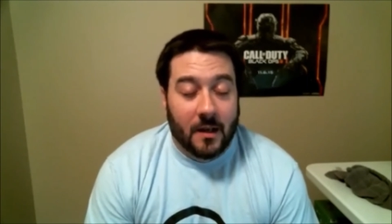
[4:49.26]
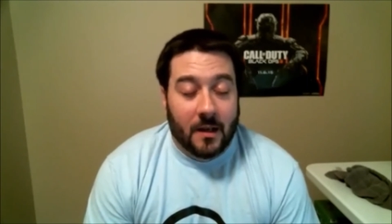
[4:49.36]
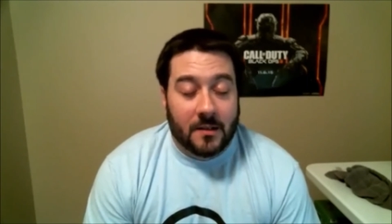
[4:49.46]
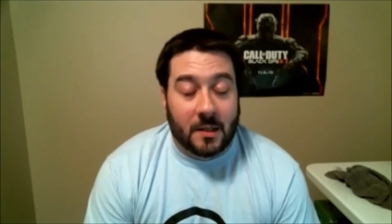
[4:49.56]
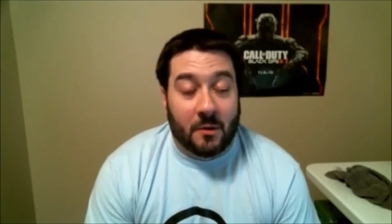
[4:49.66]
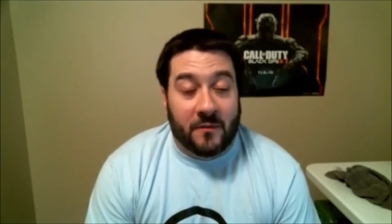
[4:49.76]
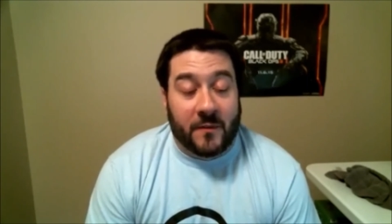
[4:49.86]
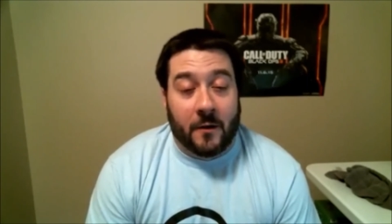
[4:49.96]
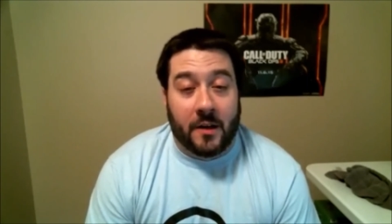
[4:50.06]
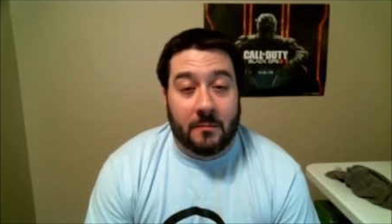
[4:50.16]
someone
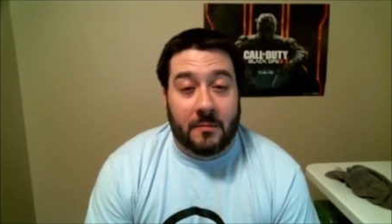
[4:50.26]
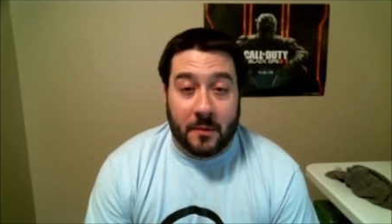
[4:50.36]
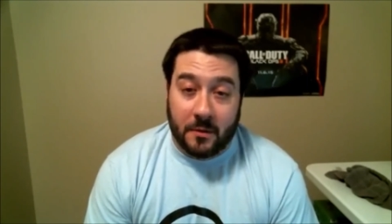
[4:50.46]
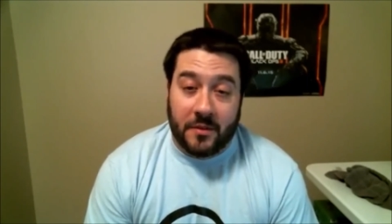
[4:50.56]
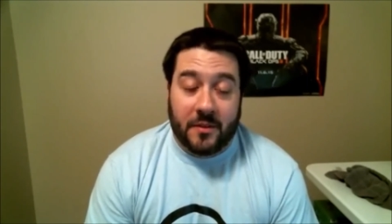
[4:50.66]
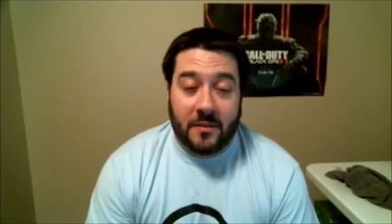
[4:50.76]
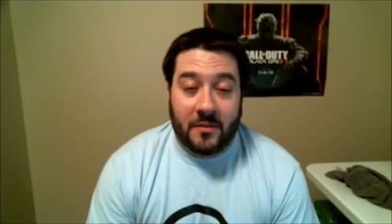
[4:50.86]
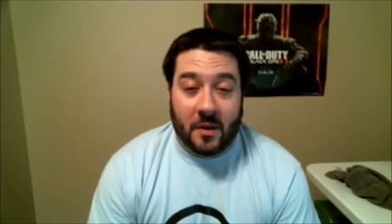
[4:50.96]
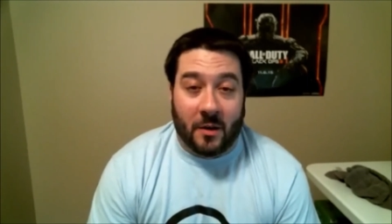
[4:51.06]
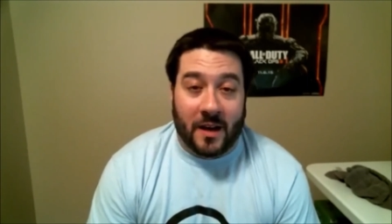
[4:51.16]
farted in my booth,
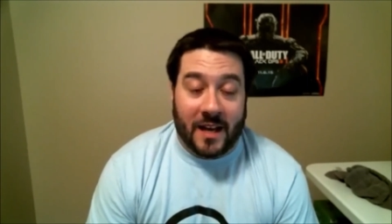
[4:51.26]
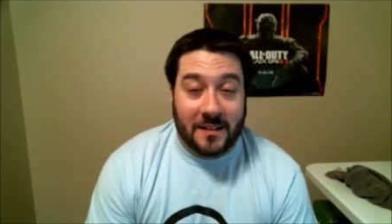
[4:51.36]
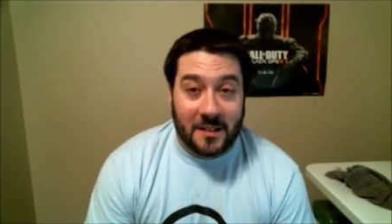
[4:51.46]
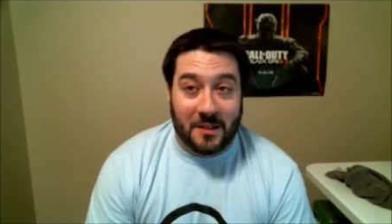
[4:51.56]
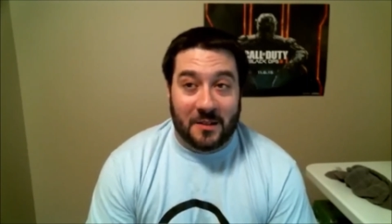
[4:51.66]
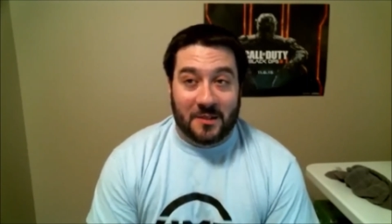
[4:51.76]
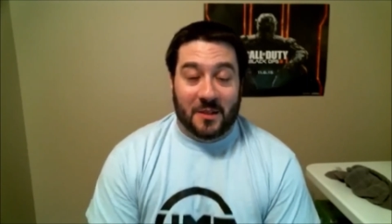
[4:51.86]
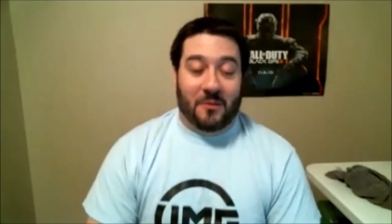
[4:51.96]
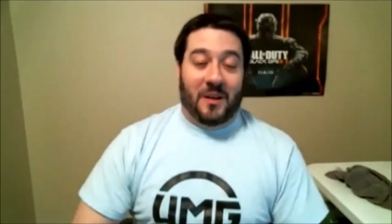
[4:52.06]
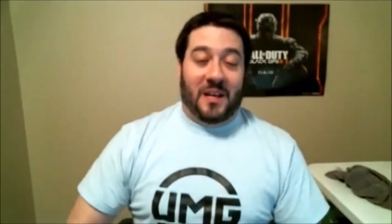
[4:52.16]
so I had to.
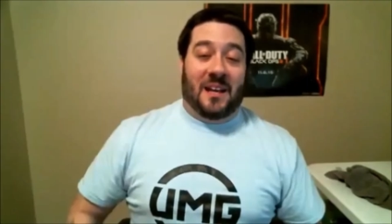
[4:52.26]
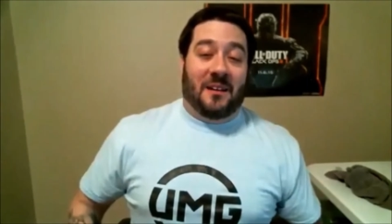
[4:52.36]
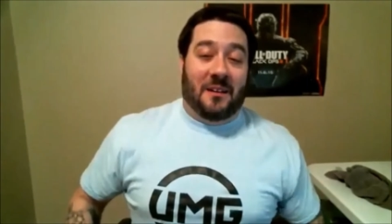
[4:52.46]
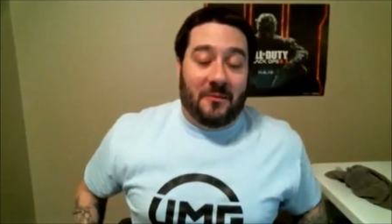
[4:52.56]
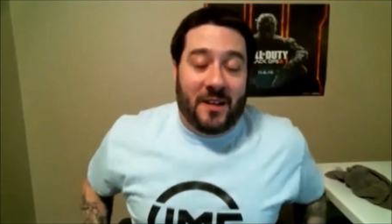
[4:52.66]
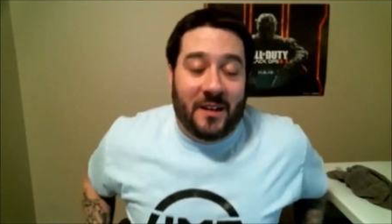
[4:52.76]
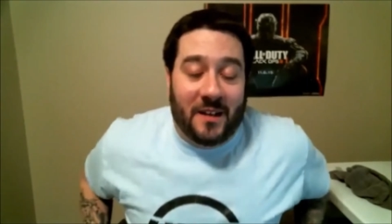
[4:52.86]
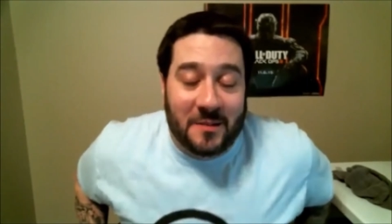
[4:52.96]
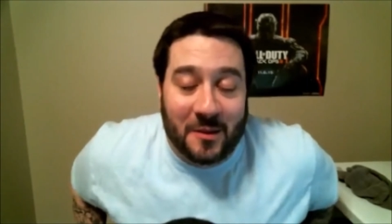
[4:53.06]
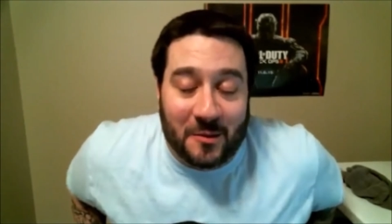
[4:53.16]
So we had a
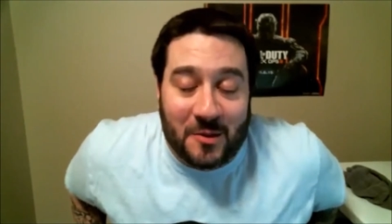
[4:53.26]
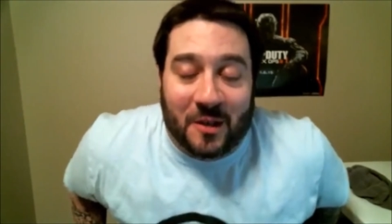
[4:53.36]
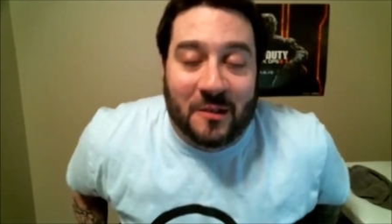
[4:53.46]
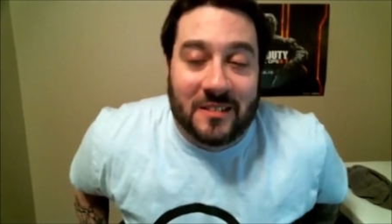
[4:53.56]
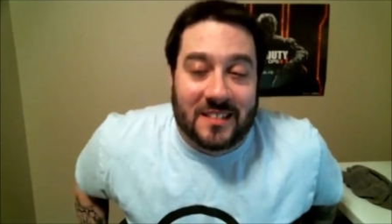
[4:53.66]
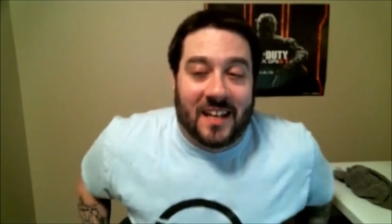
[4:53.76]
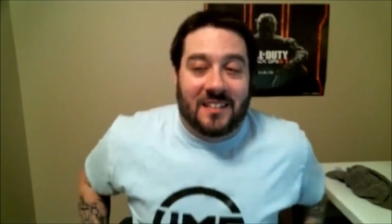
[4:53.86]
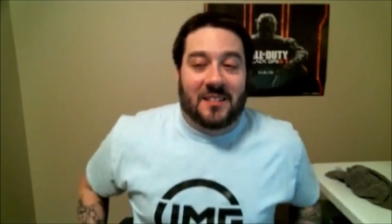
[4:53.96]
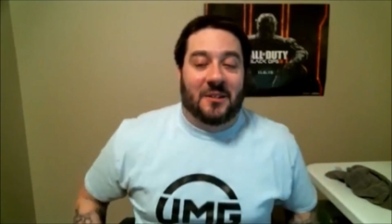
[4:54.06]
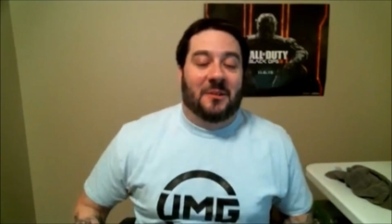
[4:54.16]
nice little chuckle at
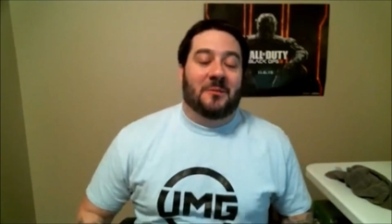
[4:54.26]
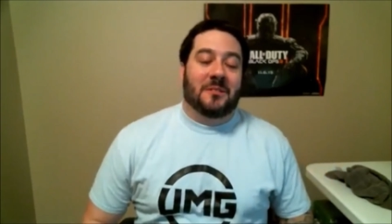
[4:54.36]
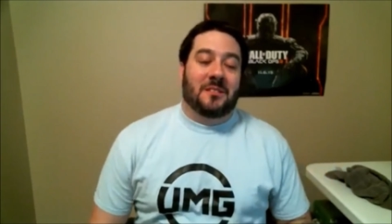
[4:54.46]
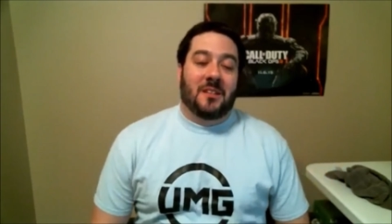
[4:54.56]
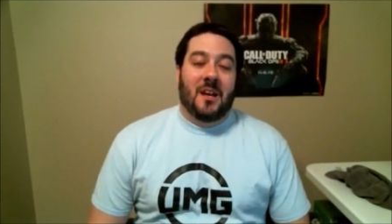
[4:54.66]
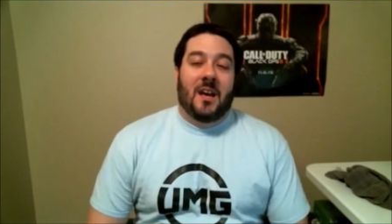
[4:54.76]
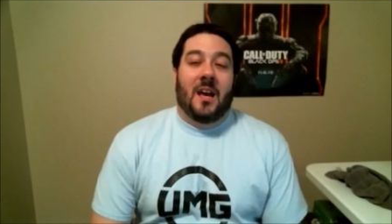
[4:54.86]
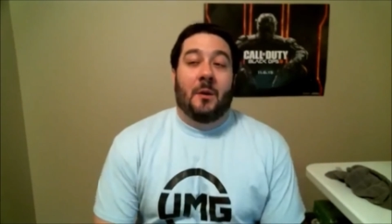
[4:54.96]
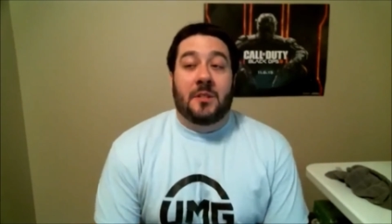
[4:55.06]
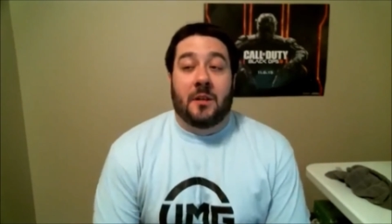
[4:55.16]
that too.
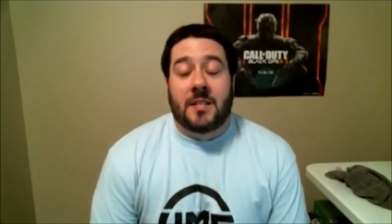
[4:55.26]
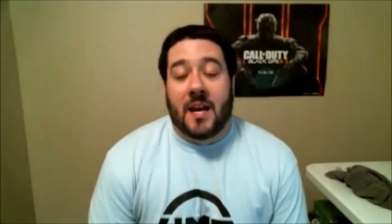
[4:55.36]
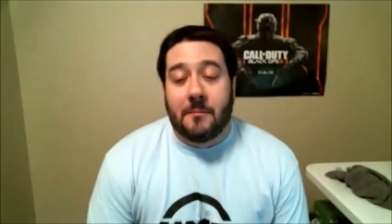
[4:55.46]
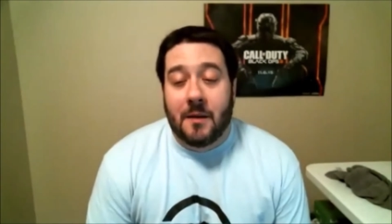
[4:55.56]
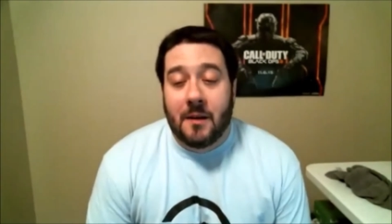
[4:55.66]
It was a good time.